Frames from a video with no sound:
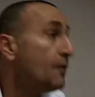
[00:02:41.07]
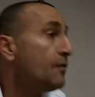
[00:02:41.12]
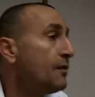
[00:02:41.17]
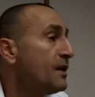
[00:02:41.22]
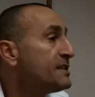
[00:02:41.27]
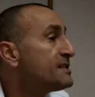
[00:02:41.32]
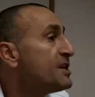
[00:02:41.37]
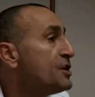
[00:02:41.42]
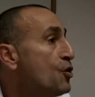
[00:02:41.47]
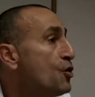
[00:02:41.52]

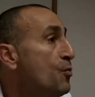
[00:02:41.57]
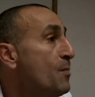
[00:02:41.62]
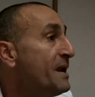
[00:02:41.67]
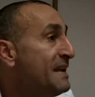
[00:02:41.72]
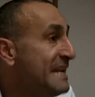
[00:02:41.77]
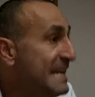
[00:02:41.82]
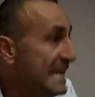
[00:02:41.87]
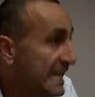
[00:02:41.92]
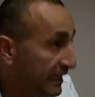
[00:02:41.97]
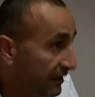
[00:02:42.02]
That's a
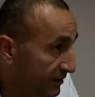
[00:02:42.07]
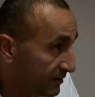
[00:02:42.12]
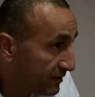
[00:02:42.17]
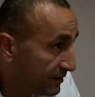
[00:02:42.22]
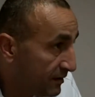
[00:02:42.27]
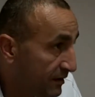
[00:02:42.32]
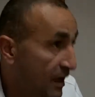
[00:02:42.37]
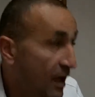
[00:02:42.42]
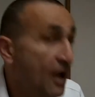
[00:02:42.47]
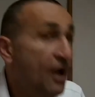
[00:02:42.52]
human need.
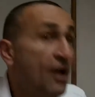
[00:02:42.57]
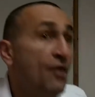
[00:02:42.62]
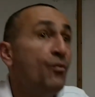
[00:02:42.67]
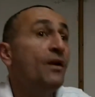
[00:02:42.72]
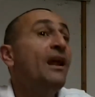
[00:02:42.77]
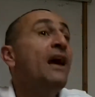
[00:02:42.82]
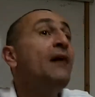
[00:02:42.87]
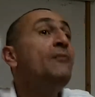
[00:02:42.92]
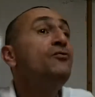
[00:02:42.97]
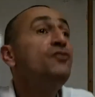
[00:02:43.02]

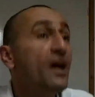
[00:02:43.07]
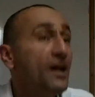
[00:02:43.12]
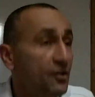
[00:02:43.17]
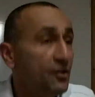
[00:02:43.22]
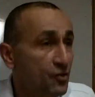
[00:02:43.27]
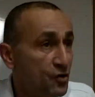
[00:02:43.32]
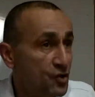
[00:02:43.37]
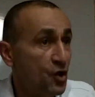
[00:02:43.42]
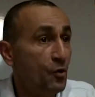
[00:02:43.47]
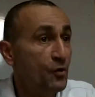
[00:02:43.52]
What I'm trying
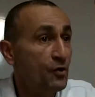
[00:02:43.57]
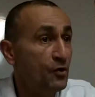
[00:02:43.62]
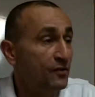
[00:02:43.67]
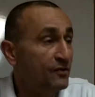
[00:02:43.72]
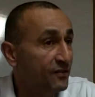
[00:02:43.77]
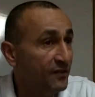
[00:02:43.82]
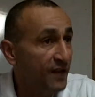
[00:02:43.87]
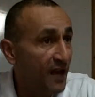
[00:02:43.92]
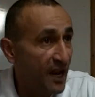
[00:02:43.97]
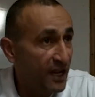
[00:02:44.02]
to show you
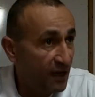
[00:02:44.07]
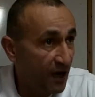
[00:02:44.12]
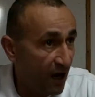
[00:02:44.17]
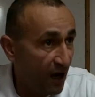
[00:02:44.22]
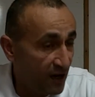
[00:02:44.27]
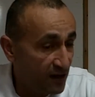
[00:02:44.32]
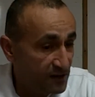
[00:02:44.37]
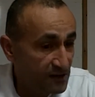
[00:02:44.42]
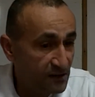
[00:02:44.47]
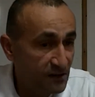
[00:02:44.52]
today,
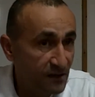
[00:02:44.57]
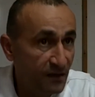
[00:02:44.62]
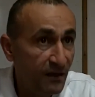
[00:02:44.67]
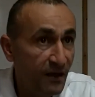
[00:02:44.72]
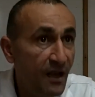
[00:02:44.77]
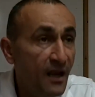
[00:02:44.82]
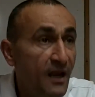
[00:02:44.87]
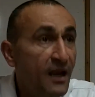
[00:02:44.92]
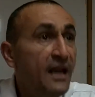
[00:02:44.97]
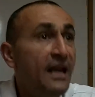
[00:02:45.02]
guys,
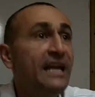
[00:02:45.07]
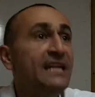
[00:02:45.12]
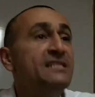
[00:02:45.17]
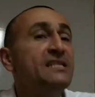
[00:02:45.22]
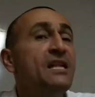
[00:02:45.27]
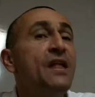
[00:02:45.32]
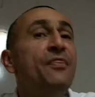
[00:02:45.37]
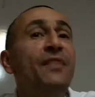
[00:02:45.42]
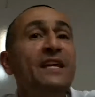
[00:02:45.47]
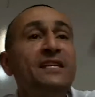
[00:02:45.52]
is
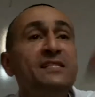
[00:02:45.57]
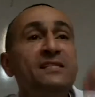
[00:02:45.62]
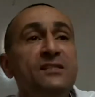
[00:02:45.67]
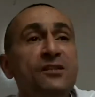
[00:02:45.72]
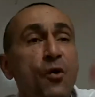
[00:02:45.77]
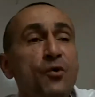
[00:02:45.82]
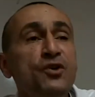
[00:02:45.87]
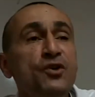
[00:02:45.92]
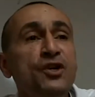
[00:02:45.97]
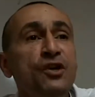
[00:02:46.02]
that this
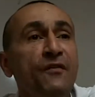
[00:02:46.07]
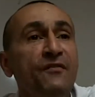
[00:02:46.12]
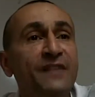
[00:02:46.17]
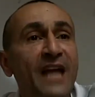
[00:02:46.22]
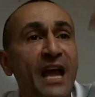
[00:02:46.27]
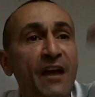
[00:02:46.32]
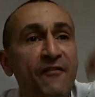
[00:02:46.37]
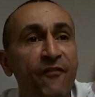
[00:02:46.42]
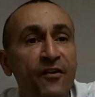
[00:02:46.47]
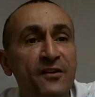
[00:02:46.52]
notion of
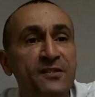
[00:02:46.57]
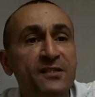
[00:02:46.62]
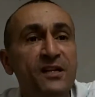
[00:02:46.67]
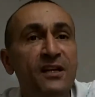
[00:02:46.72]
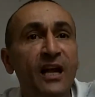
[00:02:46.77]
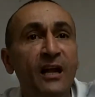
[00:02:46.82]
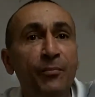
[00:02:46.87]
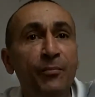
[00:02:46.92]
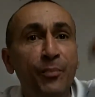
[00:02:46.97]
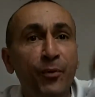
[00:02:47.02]

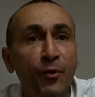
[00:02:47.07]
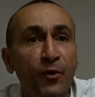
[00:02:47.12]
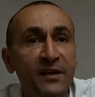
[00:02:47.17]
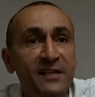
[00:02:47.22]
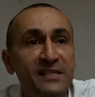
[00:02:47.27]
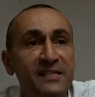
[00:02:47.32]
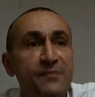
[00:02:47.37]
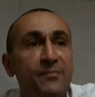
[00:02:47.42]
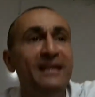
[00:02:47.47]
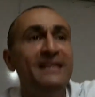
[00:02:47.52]
diversity and
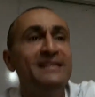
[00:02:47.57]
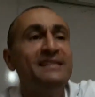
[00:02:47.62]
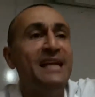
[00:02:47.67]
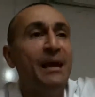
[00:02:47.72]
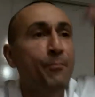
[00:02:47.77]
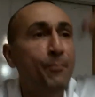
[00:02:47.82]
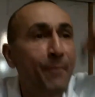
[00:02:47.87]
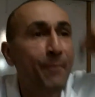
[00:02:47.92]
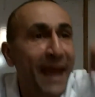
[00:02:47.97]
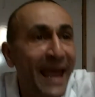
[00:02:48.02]
pluralism is
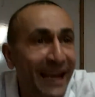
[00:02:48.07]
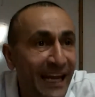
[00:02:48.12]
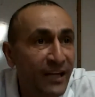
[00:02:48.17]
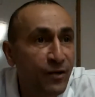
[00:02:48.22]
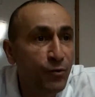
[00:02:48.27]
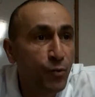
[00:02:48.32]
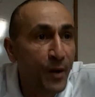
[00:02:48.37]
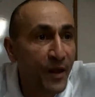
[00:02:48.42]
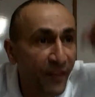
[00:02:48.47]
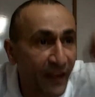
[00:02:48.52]

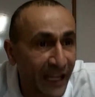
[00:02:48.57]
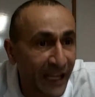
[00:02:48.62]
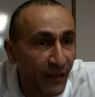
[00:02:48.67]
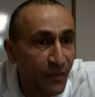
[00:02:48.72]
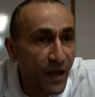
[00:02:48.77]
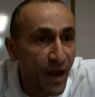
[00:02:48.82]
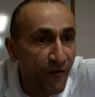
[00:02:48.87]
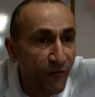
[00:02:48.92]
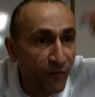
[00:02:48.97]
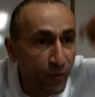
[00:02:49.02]
embedded
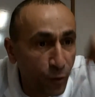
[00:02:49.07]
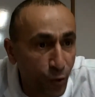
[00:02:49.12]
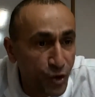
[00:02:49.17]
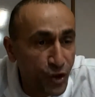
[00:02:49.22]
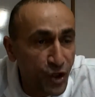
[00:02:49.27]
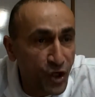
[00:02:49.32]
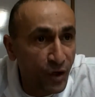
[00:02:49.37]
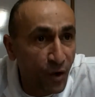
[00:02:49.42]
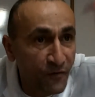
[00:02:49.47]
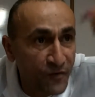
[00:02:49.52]
within the
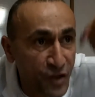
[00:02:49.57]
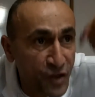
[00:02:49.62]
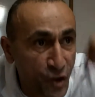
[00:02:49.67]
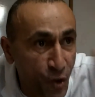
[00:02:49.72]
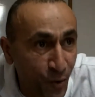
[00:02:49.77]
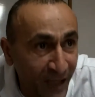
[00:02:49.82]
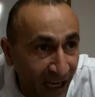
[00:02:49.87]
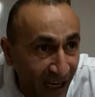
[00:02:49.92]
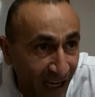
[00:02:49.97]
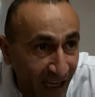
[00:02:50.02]
evolution of
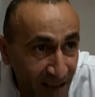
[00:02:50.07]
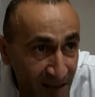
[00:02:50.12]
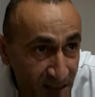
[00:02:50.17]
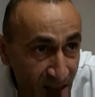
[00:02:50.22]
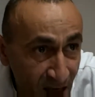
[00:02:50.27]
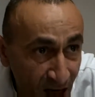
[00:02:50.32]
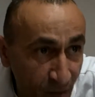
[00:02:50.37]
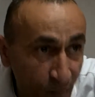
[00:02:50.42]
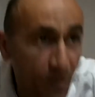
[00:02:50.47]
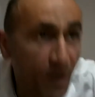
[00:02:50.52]

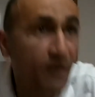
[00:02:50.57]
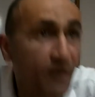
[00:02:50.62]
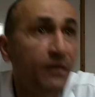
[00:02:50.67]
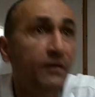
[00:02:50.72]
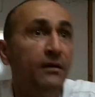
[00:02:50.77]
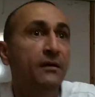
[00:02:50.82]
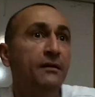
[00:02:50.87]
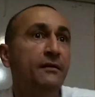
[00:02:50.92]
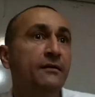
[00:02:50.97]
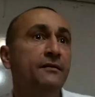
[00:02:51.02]
Judaism